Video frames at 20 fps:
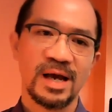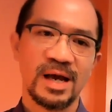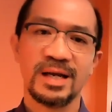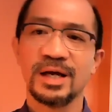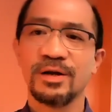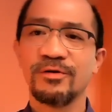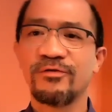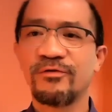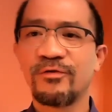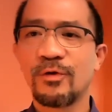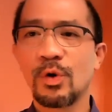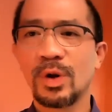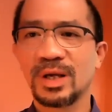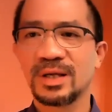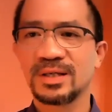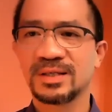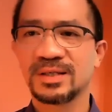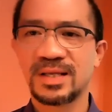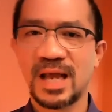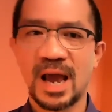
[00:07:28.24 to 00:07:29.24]
And then
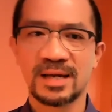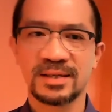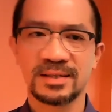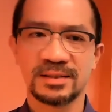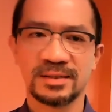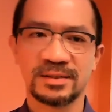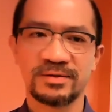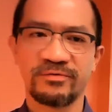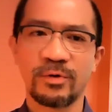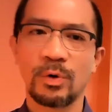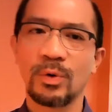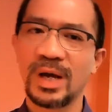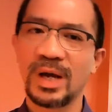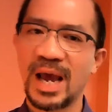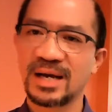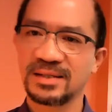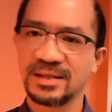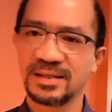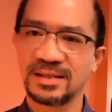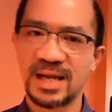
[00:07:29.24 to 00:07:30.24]
folic
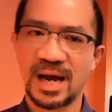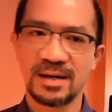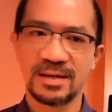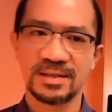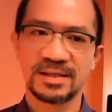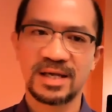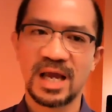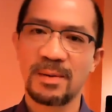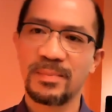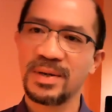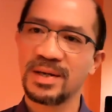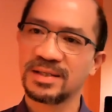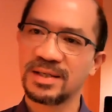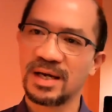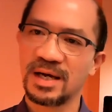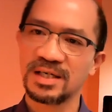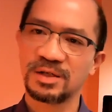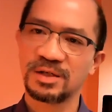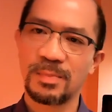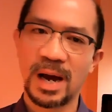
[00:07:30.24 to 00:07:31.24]
acid status can be
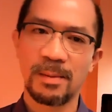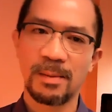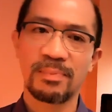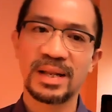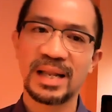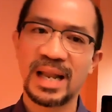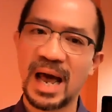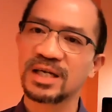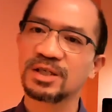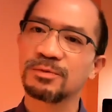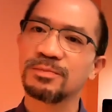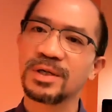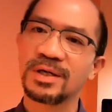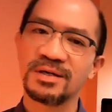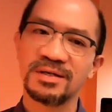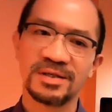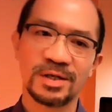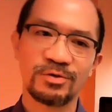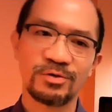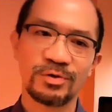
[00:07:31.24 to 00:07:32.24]
assessed by plasma
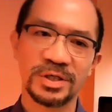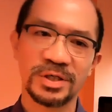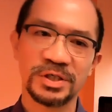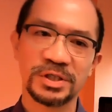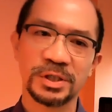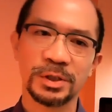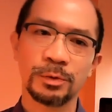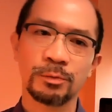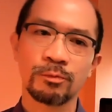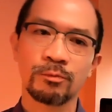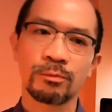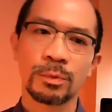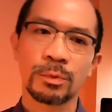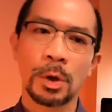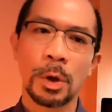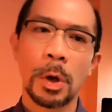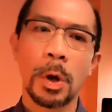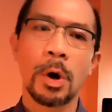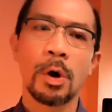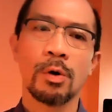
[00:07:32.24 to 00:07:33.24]
concentration
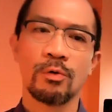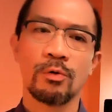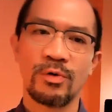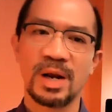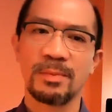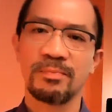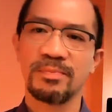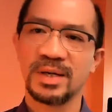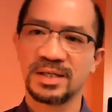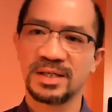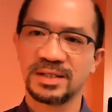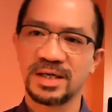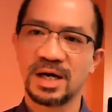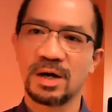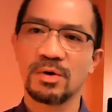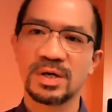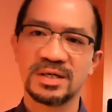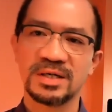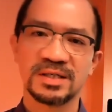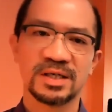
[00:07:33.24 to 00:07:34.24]
or red blood
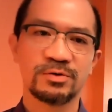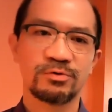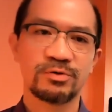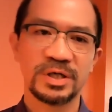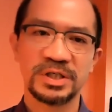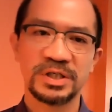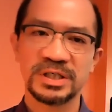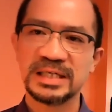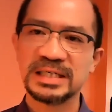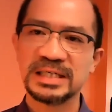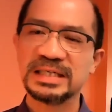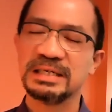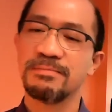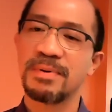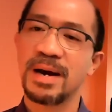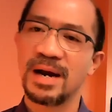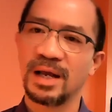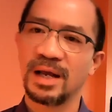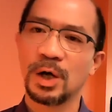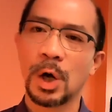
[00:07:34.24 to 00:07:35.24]
cell concentration,
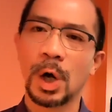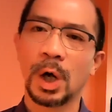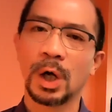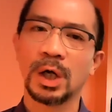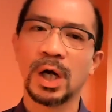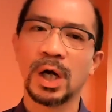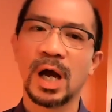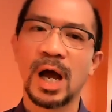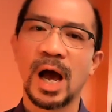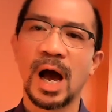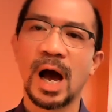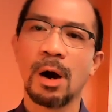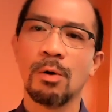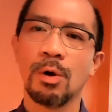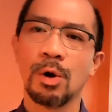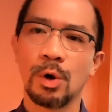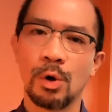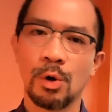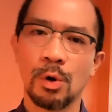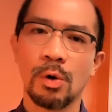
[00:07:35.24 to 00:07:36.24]
depending on
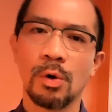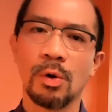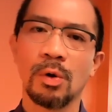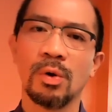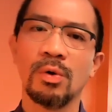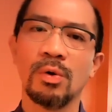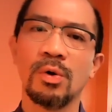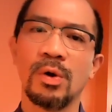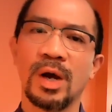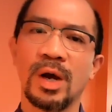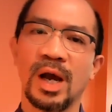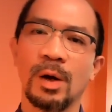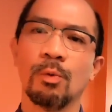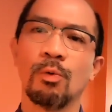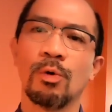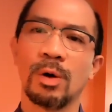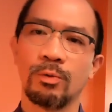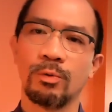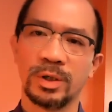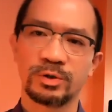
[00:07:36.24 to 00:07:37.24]
our goal
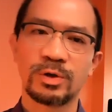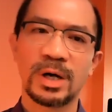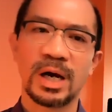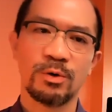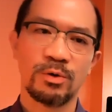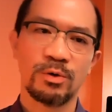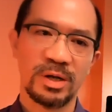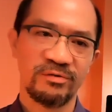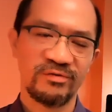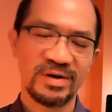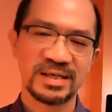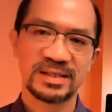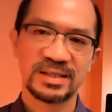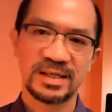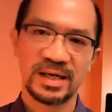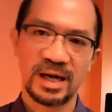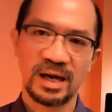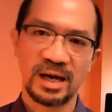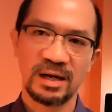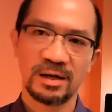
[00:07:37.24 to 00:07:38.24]
and what we try to
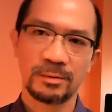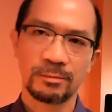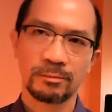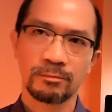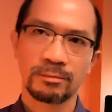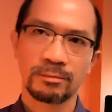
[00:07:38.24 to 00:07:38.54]
investigate.